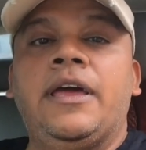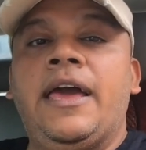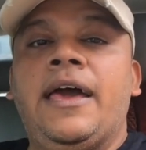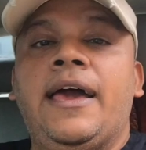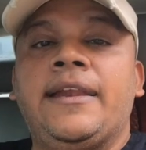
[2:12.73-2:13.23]

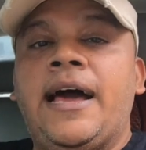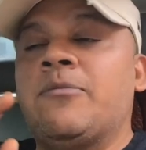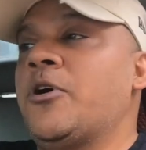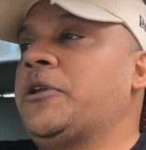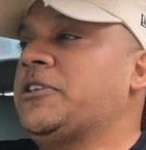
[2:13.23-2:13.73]
and
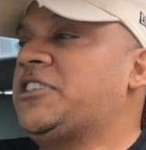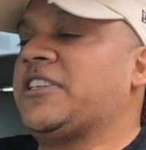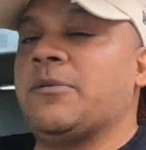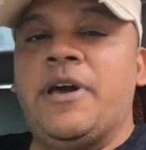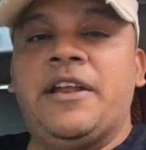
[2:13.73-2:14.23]
I'm going to
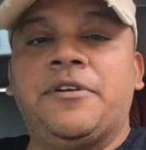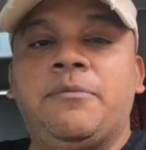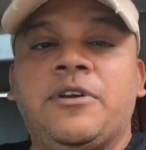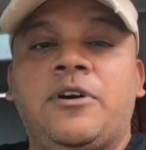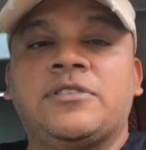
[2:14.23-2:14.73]
change the battery
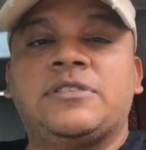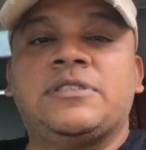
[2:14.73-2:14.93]
because